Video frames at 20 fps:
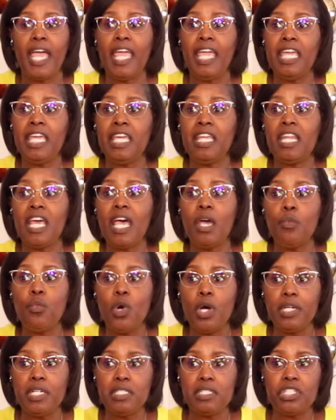and I
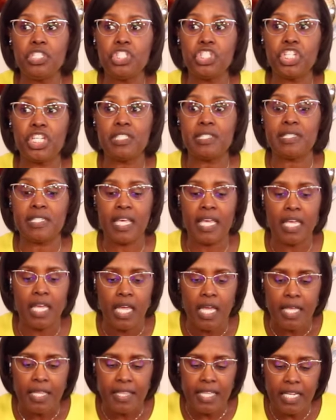wanted to just
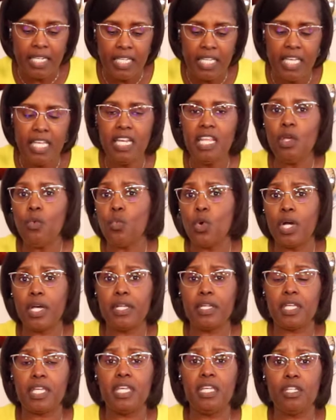say that
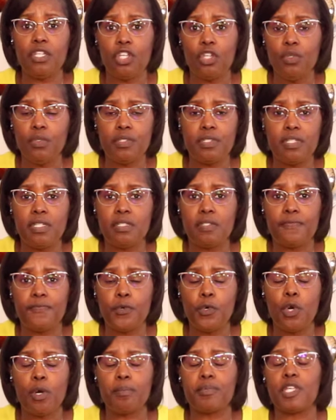anyone can use these
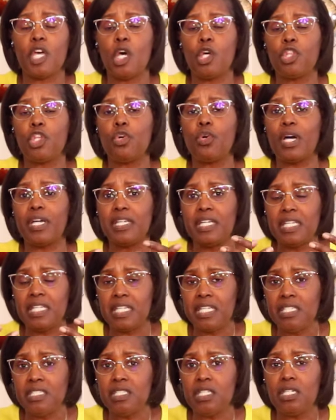forms, although it
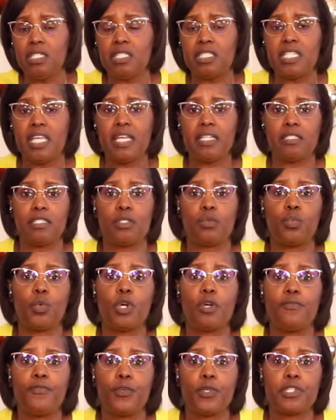is on the Texas
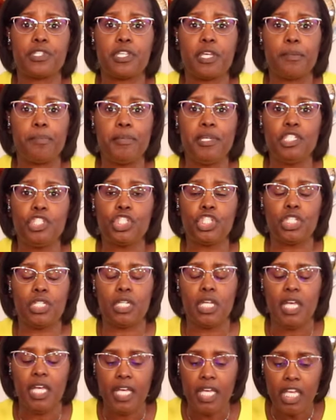Workforce
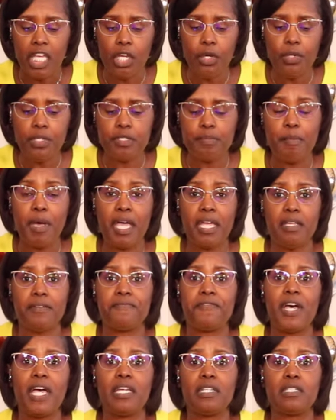Commission. Here is my
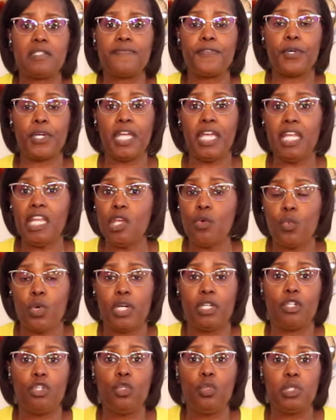advice for
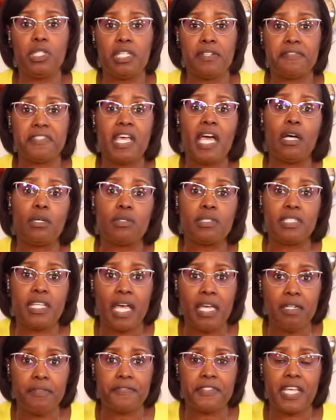anyone who lives
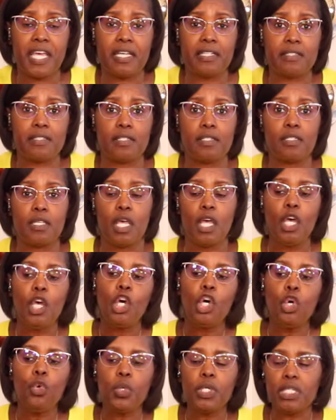outside of Texas
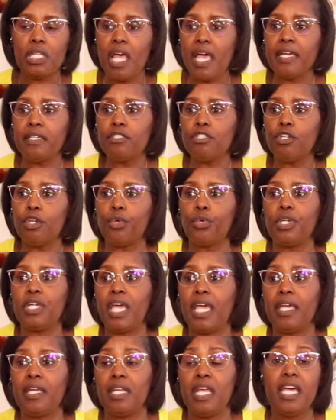who would like to
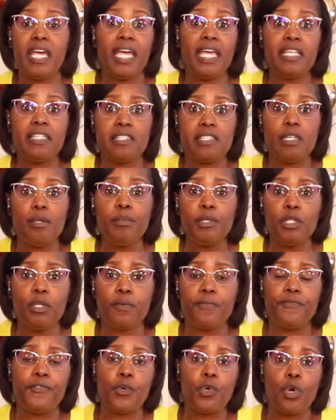create a
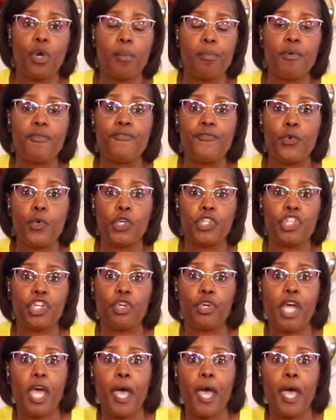similar form for their